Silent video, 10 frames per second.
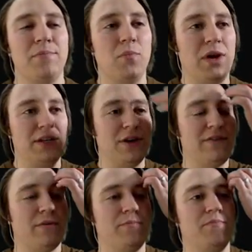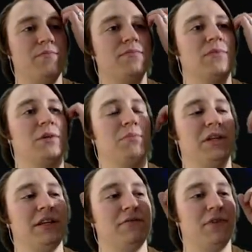Wait, do I have a
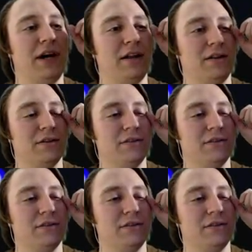completed file?